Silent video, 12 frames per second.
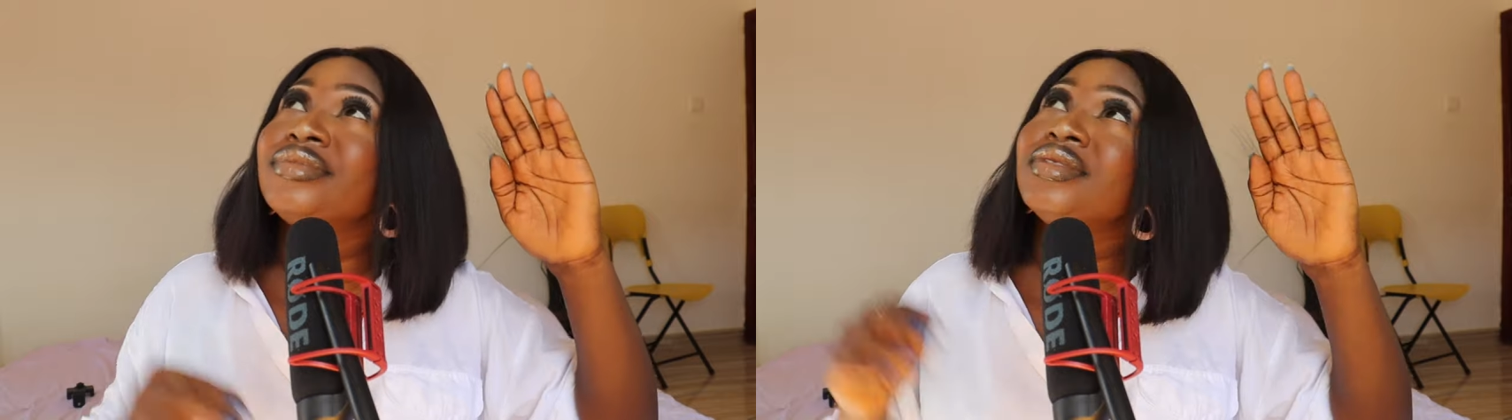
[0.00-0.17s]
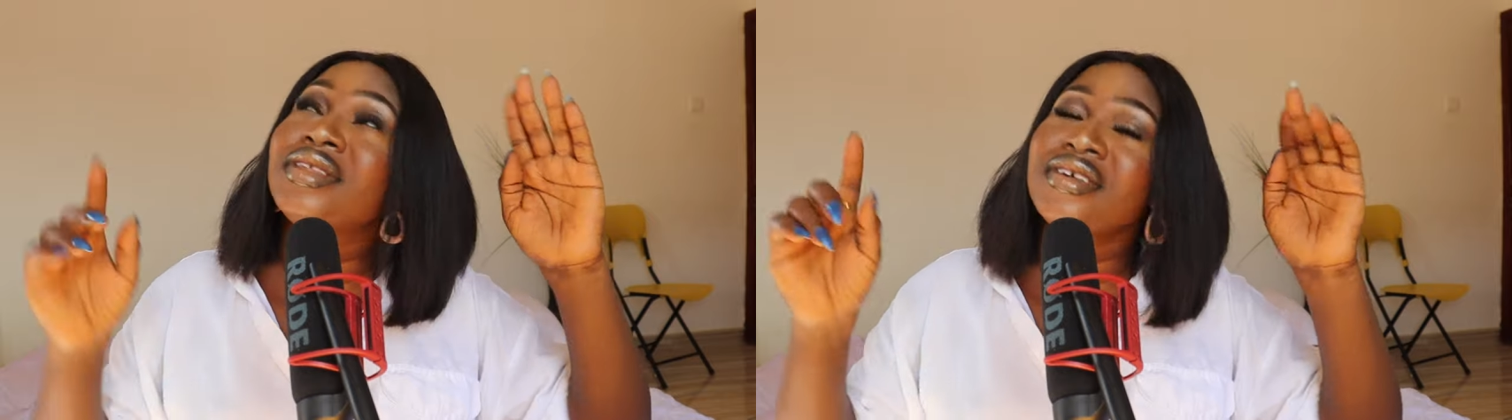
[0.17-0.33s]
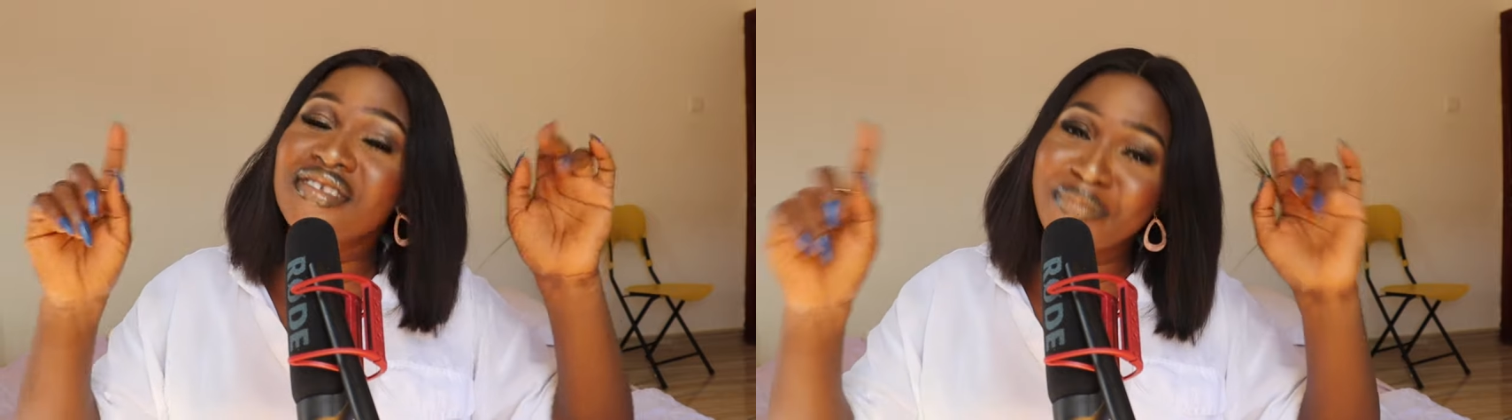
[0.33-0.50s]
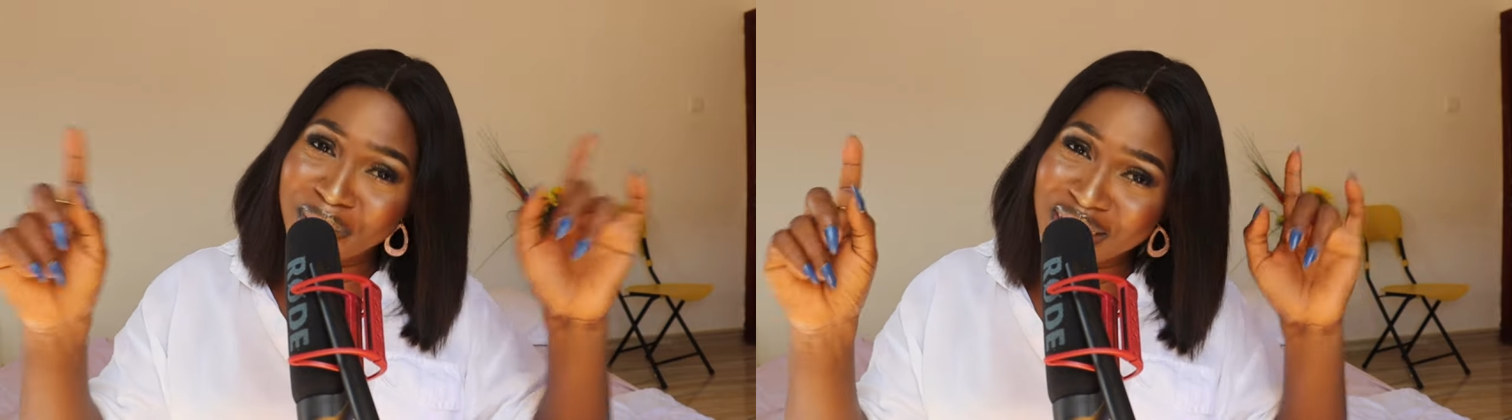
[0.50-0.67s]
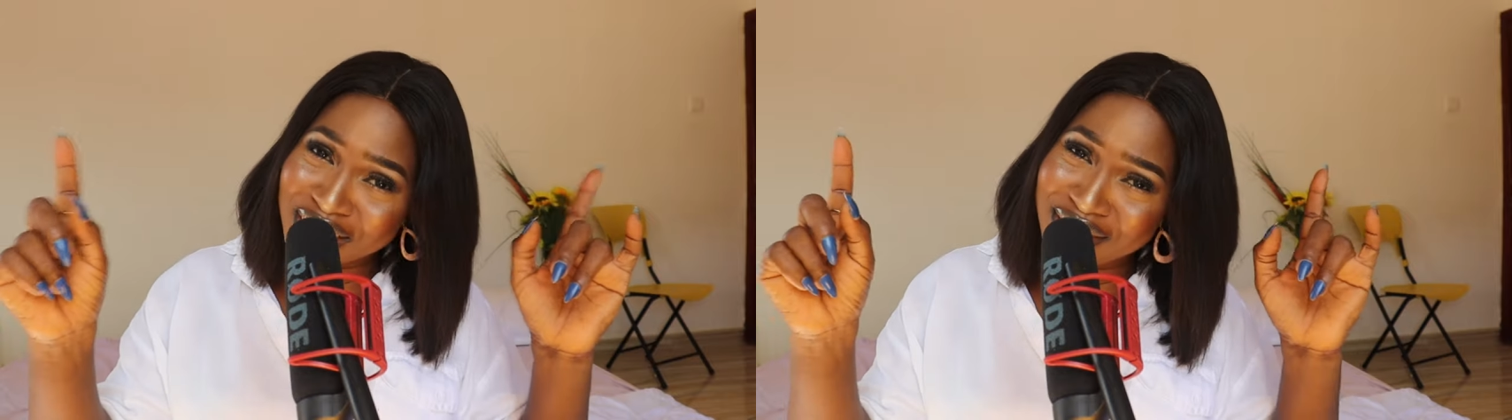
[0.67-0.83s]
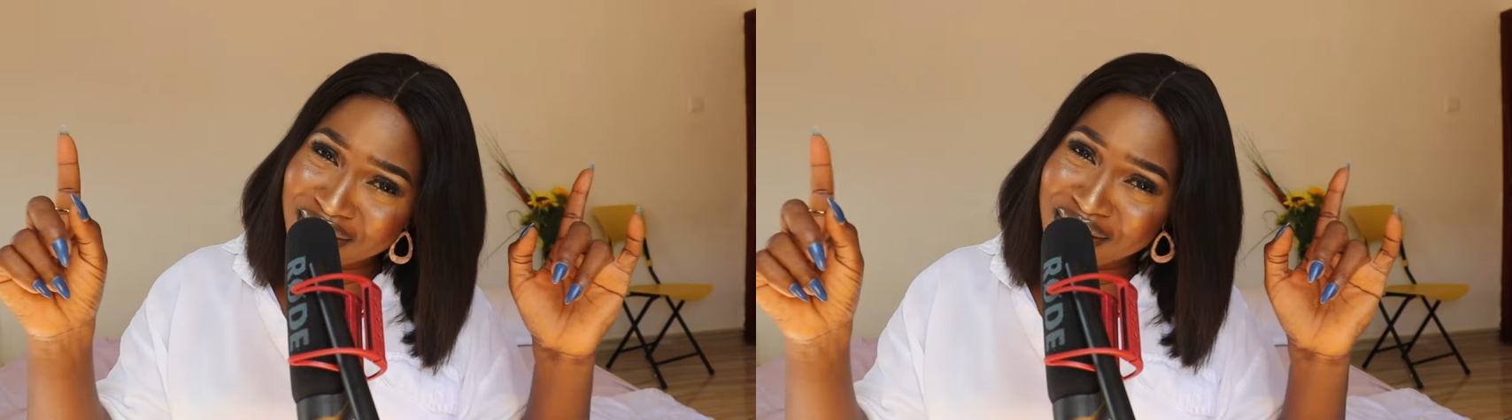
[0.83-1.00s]
This
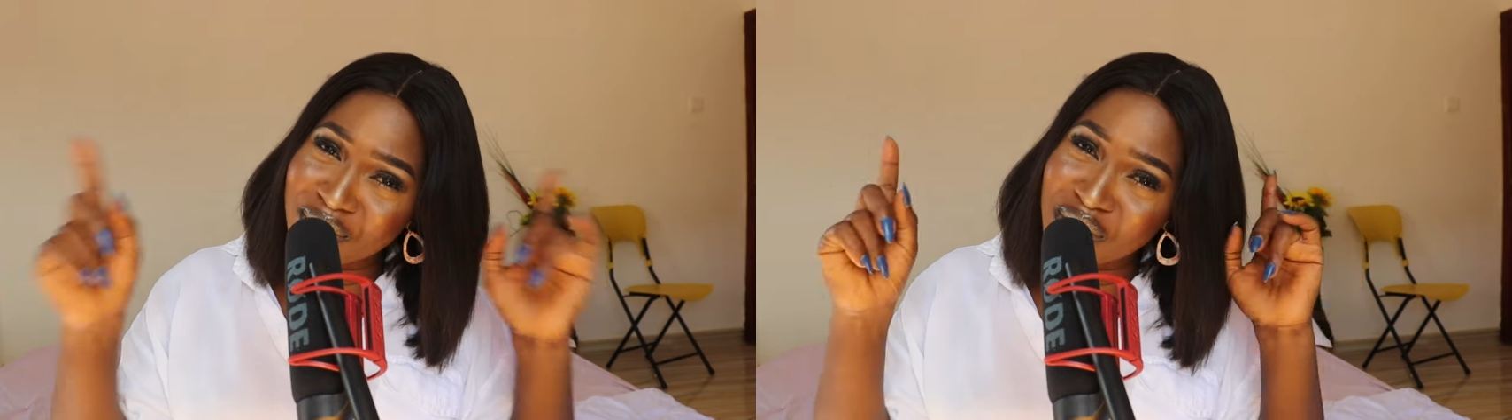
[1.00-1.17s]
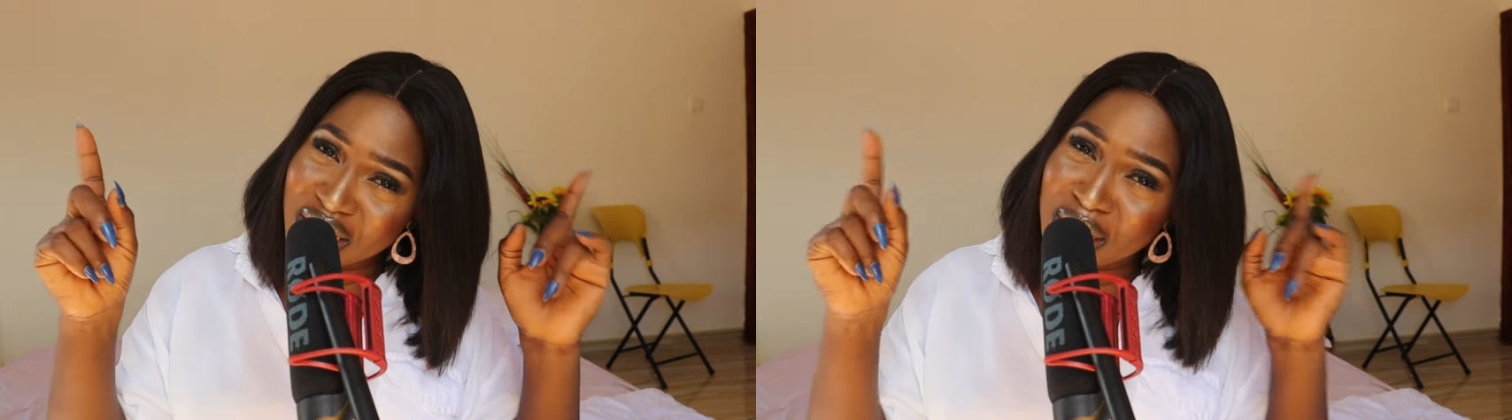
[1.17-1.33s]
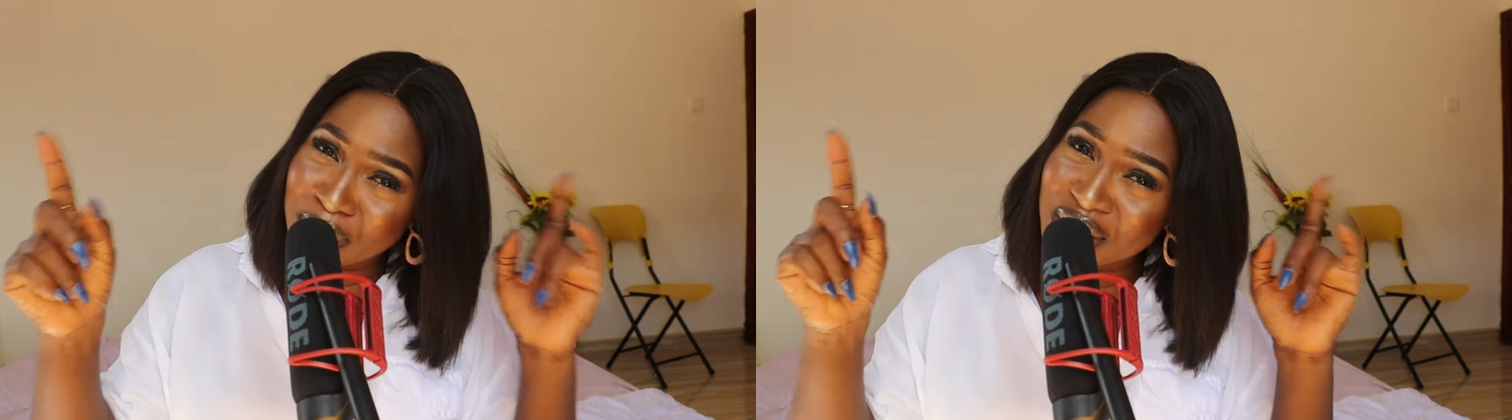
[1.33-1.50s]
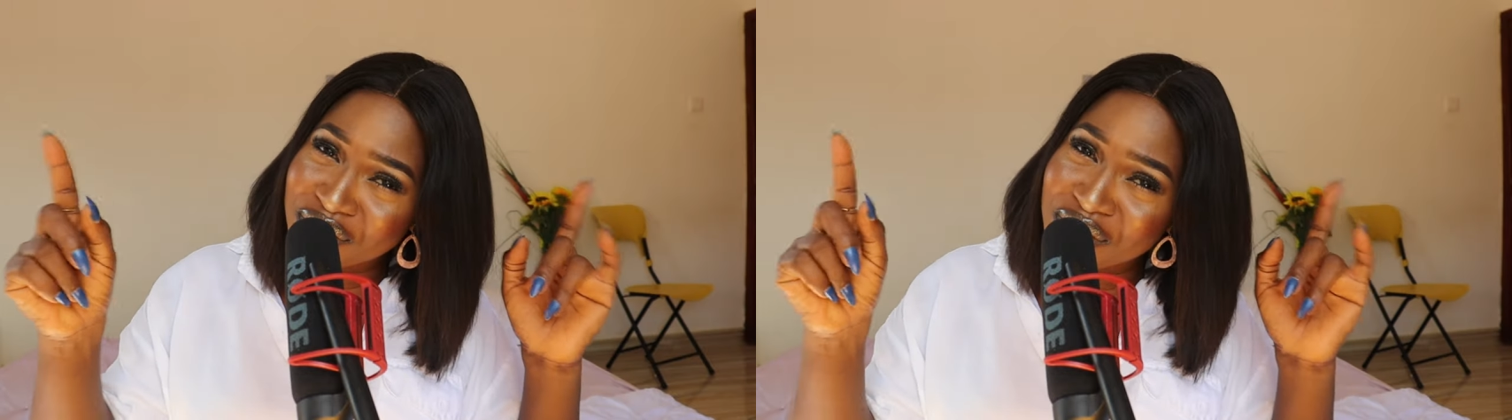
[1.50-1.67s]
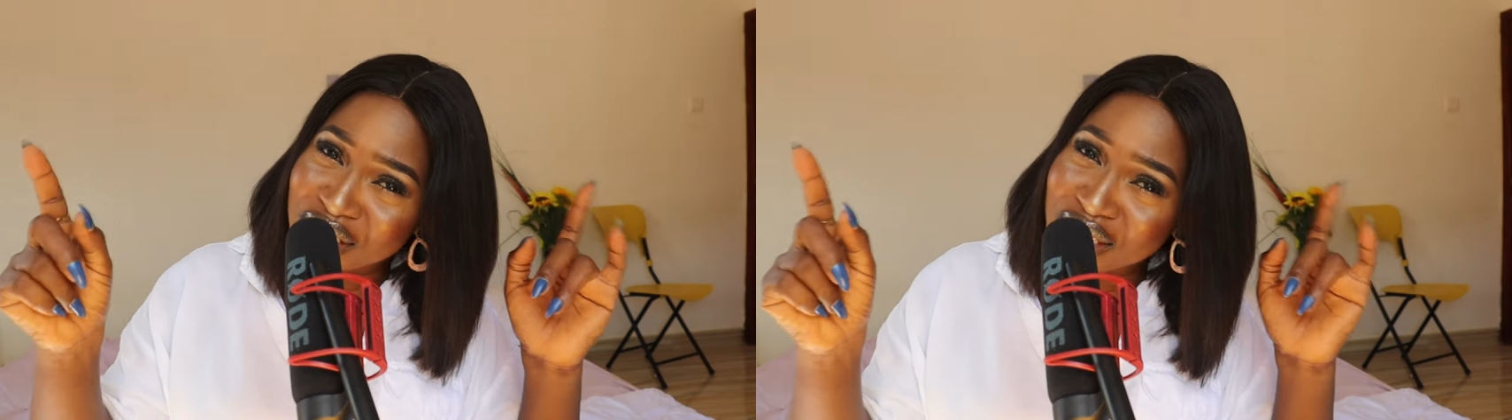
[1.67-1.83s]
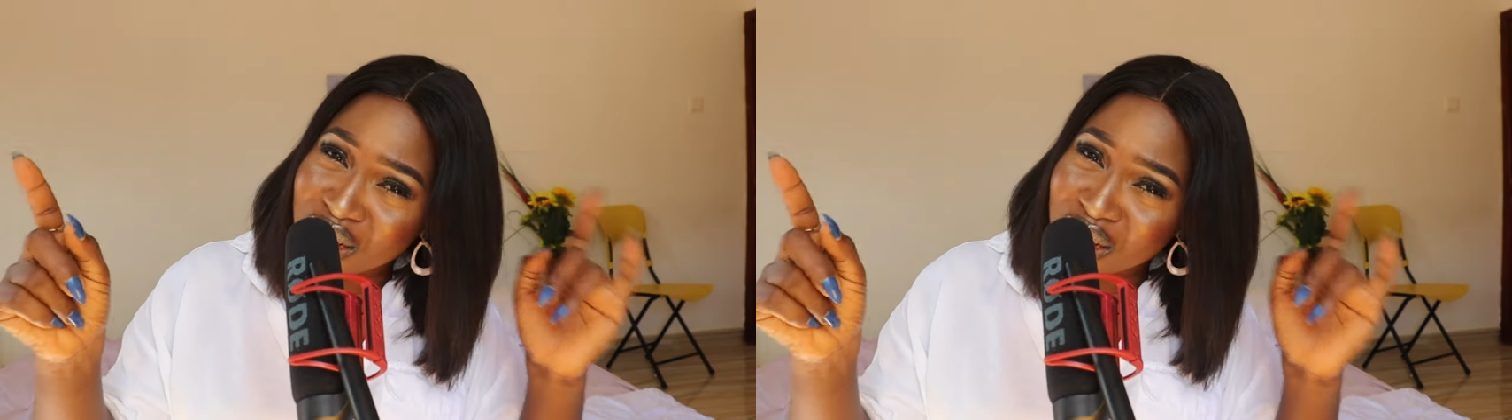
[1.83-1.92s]
place where I'm living